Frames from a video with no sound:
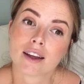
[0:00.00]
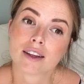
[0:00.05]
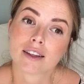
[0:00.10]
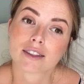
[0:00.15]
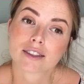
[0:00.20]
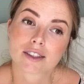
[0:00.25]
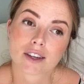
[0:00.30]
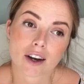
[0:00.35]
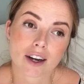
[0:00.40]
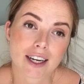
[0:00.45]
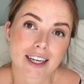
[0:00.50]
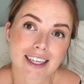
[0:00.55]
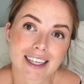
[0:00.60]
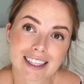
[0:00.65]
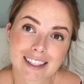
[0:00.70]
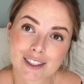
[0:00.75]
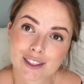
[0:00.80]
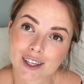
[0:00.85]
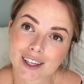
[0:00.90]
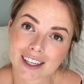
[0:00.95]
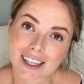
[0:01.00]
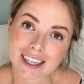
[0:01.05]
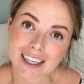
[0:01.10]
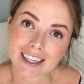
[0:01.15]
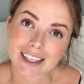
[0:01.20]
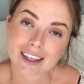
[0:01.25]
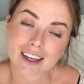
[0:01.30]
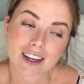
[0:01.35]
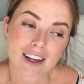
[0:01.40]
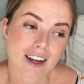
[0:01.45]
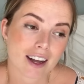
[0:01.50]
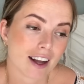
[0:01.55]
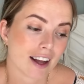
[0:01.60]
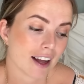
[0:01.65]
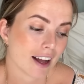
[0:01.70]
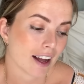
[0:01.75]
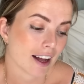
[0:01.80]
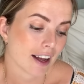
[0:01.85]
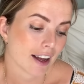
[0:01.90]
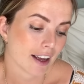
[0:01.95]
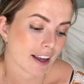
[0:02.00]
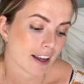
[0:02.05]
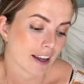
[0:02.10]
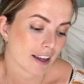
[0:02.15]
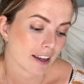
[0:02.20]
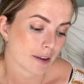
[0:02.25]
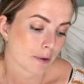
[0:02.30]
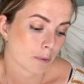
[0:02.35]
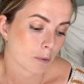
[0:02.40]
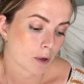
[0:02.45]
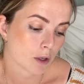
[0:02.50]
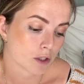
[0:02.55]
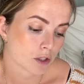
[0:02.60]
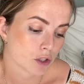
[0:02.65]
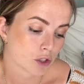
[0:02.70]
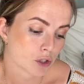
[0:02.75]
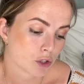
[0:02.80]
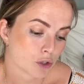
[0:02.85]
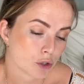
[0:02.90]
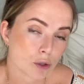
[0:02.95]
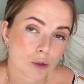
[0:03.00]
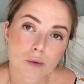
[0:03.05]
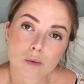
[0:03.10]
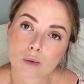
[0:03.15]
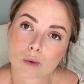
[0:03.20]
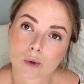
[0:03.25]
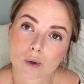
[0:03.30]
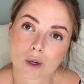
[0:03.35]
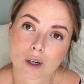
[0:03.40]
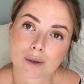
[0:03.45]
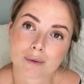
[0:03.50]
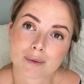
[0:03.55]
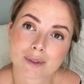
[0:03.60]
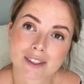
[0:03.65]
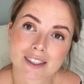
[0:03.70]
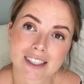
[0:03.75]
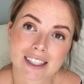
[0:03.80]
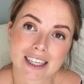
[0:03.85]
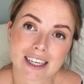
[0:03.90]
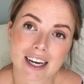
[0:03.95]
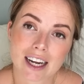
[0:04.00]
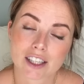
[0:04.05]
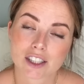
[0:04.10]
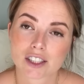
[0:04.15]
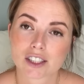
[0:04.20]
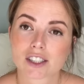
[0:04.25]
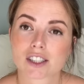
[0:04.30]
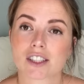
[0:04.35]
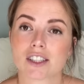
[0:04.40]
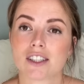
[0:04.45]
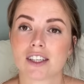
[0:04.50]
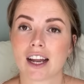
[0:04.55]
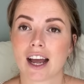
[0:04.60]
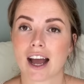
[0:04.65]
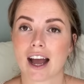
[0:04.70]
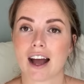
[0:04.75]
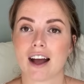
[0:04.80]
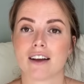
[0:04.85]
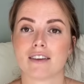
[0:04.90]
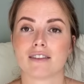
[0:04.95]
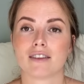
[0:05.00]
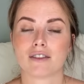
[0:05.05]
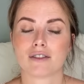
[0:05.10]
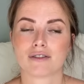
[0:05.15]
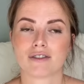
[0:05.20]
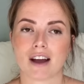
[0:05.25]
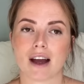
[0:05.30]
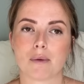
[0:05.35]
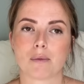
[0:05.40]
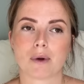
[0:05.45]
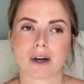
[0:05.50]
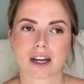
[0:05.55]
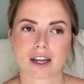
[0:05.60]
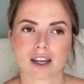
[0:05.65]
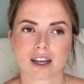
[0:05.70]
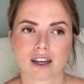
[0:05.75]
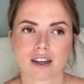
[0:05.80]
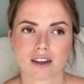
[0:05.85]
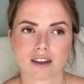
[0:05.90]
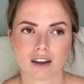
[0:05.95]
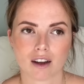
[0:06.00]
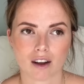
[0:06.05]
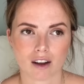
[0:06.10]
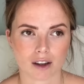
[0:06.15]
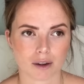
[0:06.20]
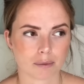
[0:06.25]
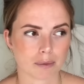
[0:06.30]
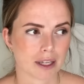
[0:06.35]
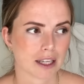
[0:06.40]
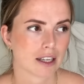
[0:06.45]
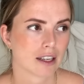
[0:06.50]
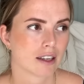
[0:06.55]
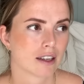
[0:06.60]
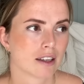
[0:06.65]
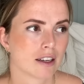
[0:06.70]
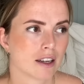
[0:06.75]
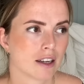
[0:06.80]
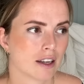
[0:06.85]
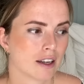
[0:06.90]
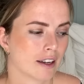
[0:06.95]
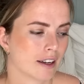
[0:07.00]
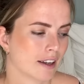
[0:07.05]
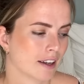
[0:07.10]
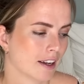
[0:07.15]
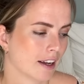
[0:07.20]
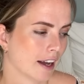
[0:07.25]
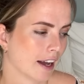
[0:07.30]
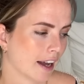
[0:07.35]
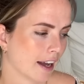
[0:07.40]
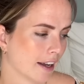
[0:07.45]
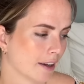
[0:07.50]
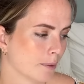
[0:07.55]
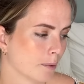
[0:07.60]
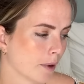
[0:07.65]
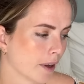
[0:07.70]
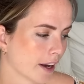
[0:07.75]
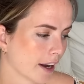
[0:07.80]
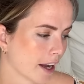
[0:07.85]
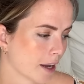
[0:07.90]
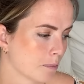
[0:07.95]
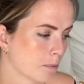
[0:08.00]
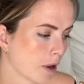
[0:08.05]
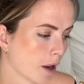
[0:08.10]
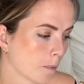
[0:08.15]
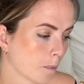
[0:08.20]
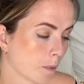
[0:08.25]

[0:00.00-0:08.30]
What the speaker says: started in Turkey. I was too warm to knit. I just couldn't have fabric on me. And what I had brought